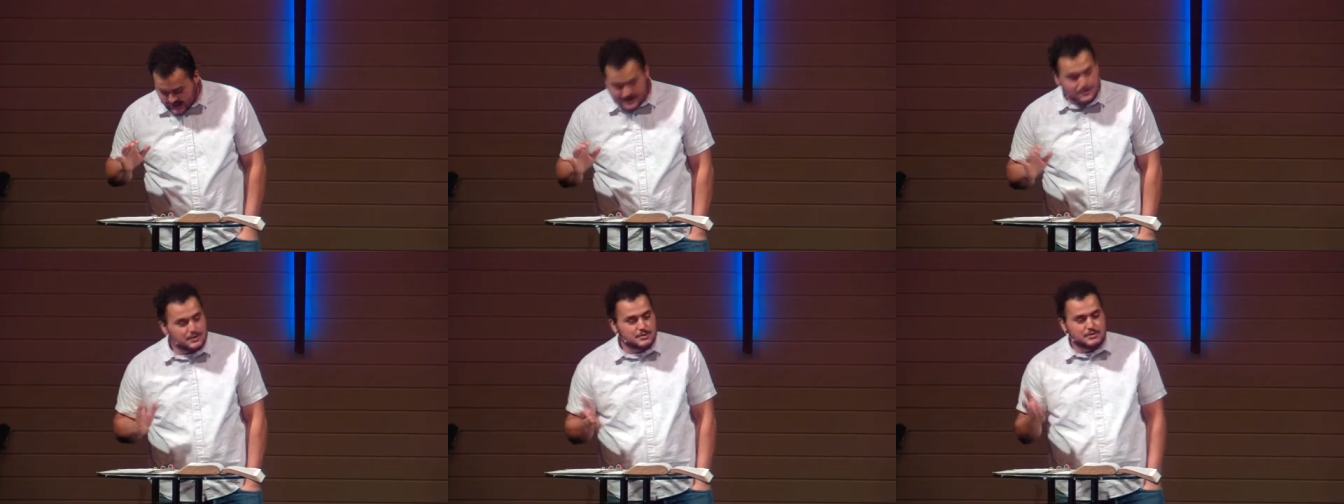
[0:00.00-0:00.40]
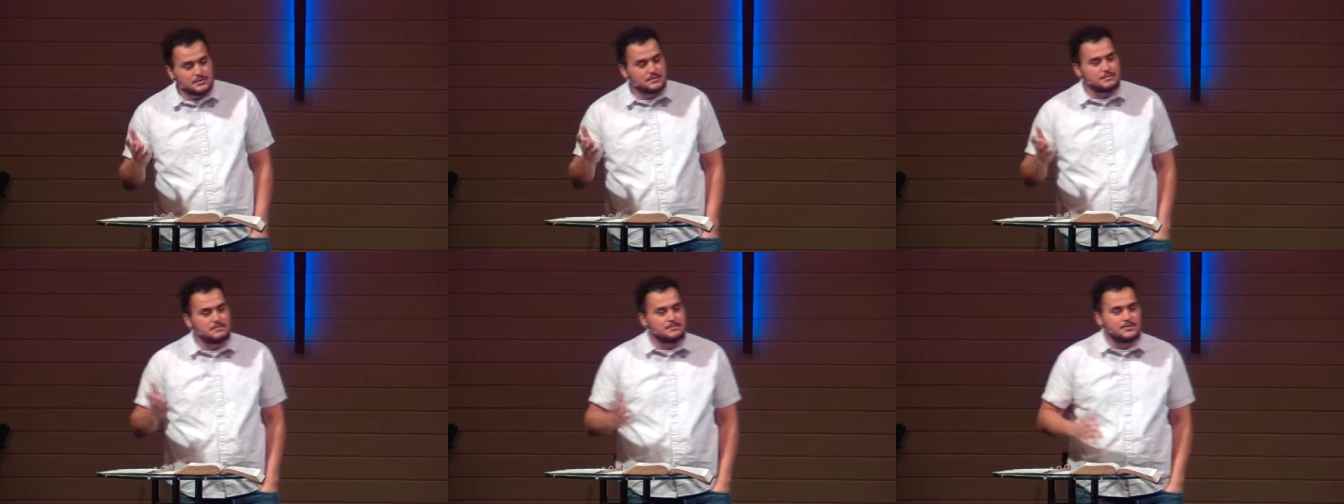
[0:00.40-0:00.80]
and you,
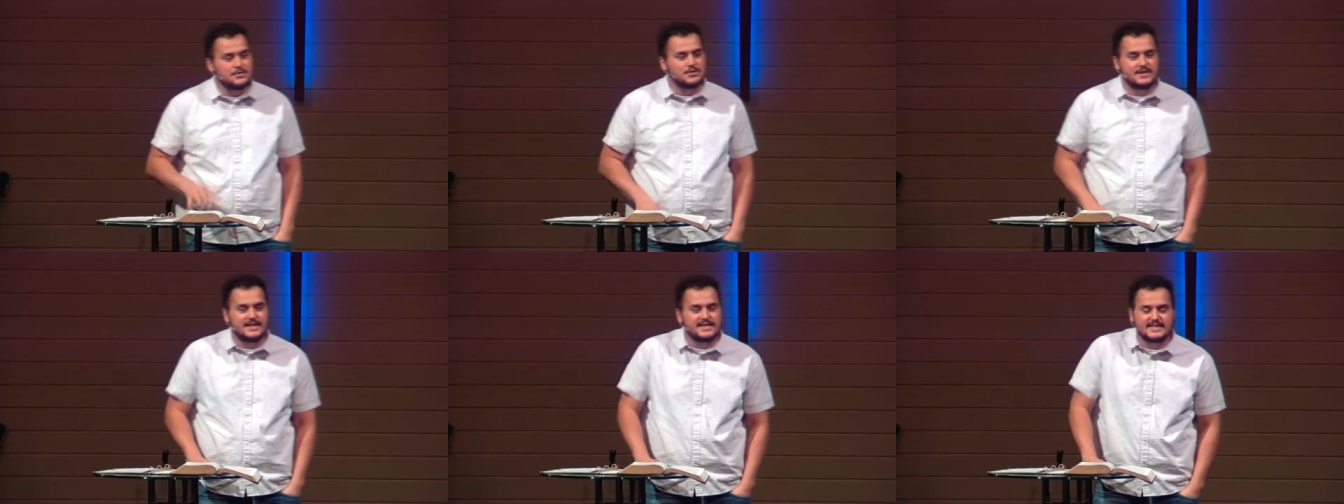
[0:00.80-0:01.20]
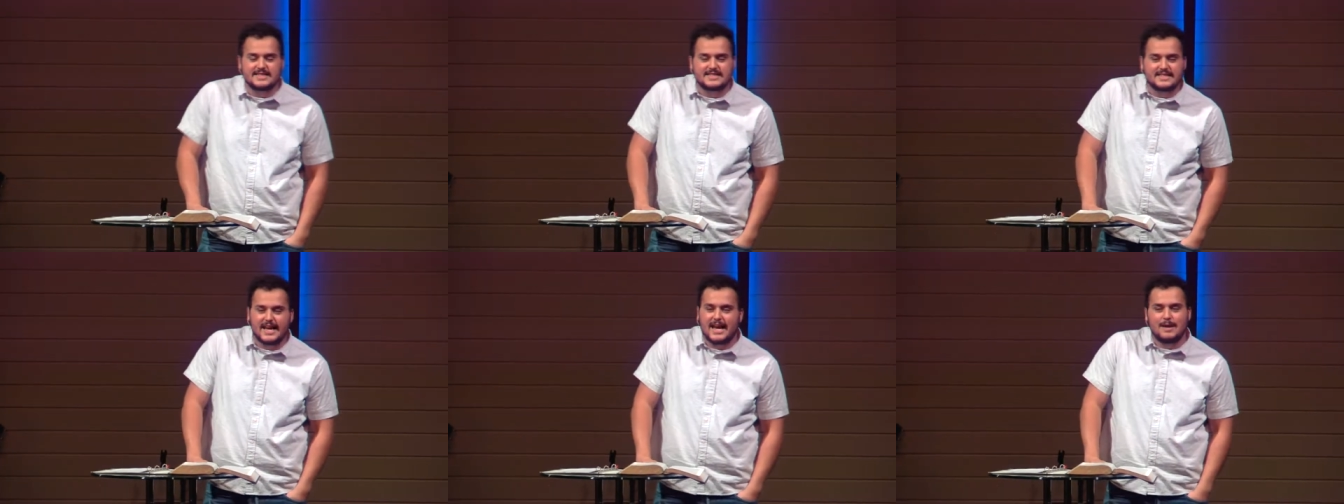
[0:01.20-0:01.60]
you, you get the
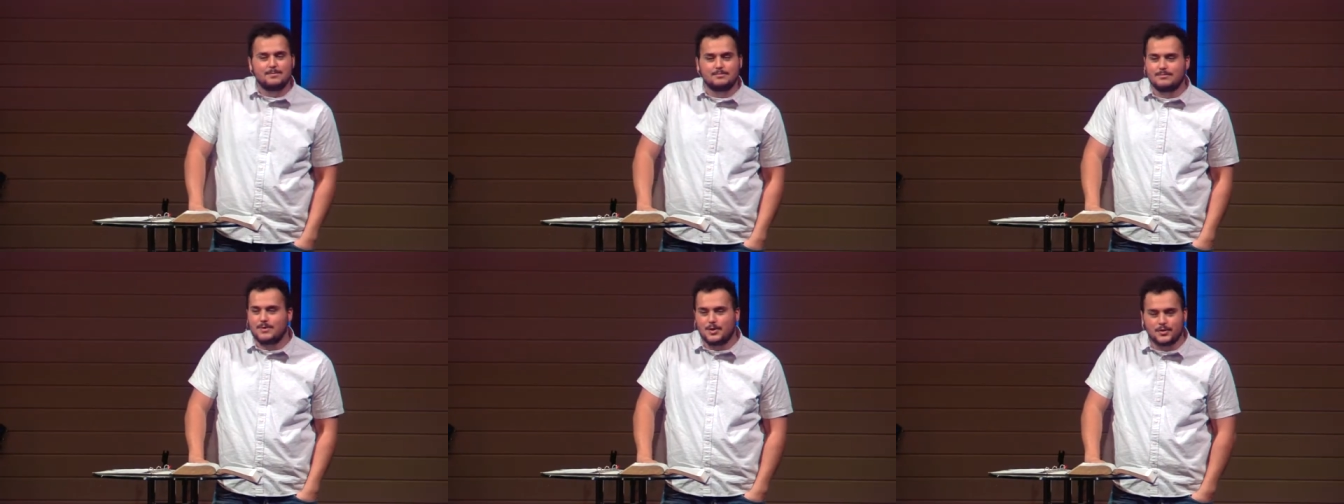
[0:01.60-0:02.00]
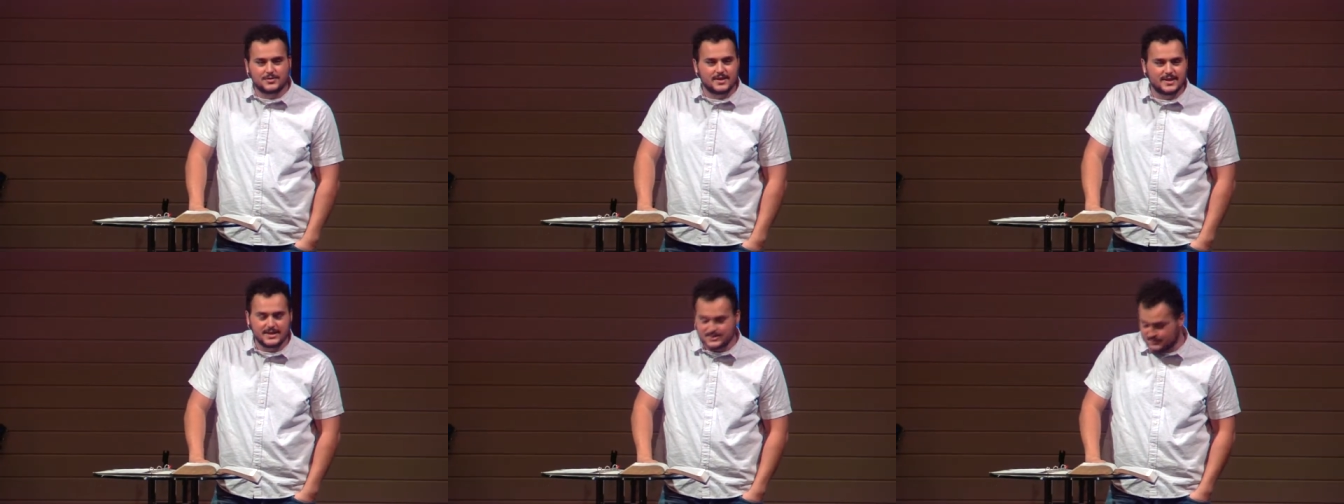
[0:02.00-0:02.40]
same old
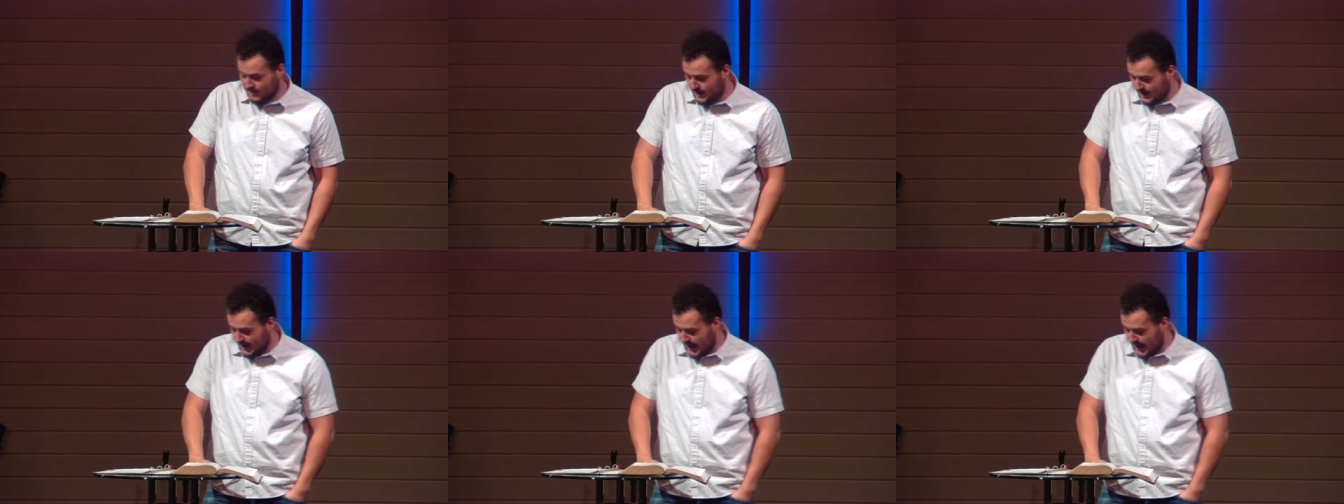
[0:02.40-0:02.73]
things, right?